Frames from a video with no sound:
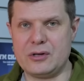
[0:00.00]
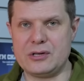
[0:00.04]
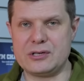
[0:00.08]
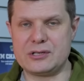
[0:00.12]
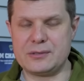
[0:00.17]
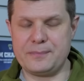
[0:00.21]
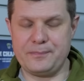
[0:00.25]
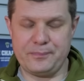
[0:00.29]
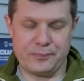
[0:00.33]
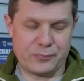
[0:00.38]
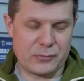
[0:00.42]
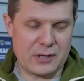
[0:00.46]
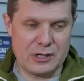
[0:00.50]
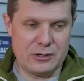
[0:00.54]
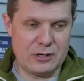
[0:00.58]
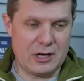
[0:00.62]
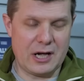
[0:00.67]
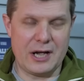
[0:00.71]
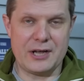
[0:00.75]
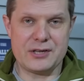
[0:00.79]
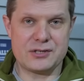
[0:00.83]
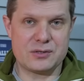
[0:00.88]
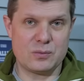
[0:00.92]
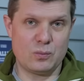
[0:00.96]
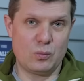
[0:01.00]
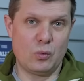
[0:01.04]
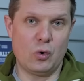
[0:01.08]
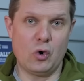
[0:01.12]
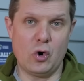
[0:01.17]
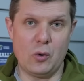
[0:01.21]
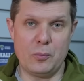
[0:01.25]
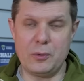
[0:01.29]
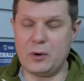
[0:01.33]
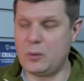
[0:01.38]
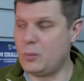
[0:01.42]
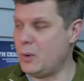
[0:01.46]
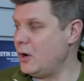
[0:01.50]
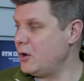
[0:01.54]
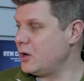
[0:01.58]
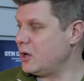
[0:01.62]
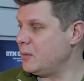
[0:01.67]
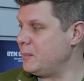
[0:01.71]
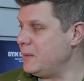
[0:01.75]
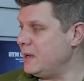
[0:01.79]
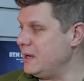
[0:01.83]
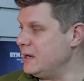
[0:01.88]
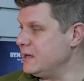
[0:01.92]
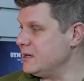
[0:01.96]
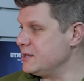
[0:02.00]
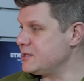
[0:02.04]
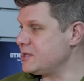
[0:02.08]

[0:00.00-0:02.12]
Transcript: that's nice and warm and welcoming.